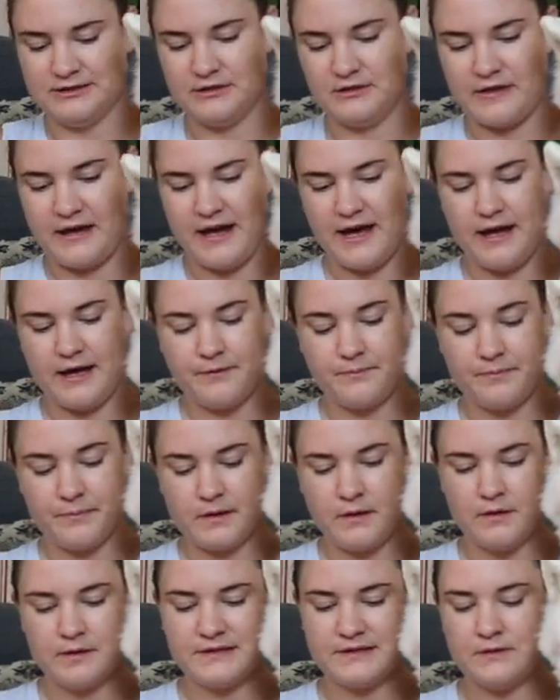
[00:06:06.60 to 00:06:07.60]
okay.
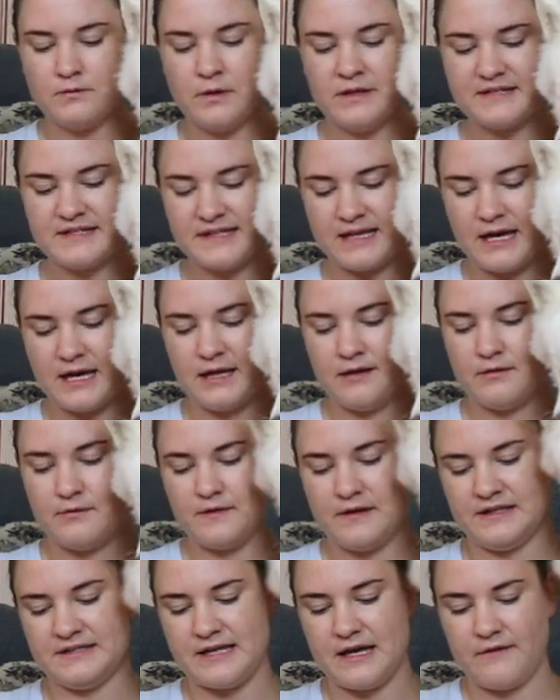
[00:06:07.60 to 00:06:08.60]
So once again,
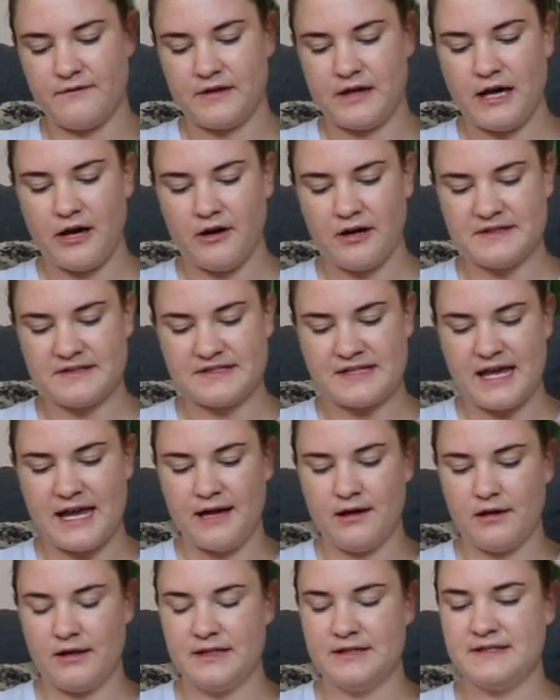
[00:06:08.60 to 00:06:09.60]
these have carrots,
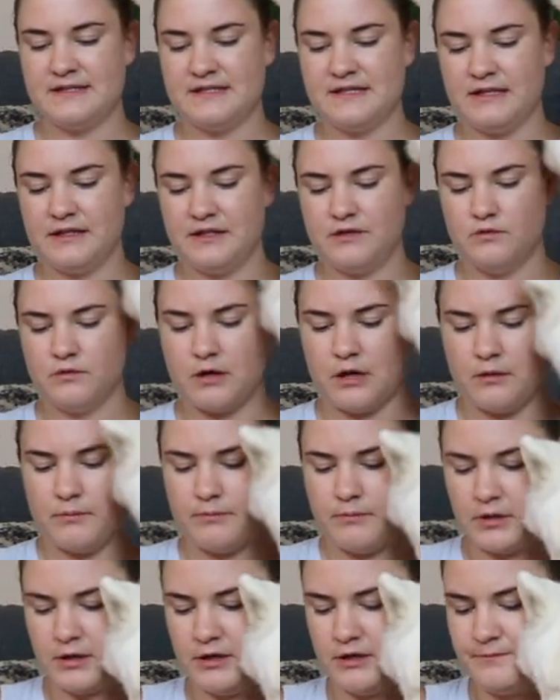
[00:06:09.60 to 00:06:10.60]
kale, and sea
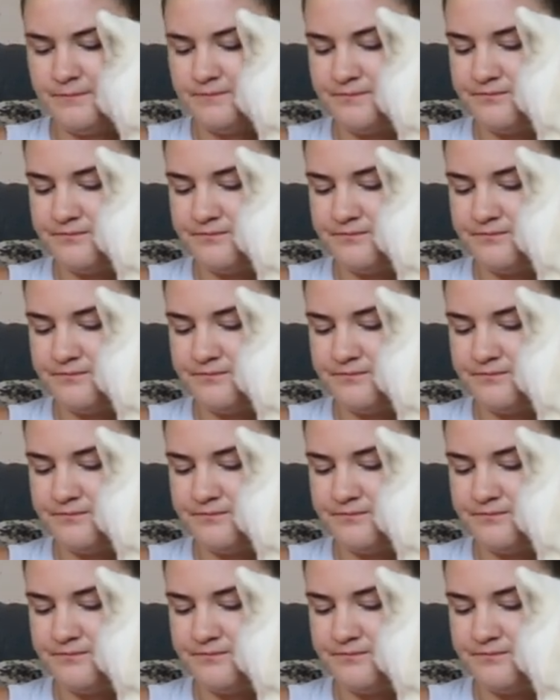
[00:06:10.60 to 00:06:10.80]
cucumber.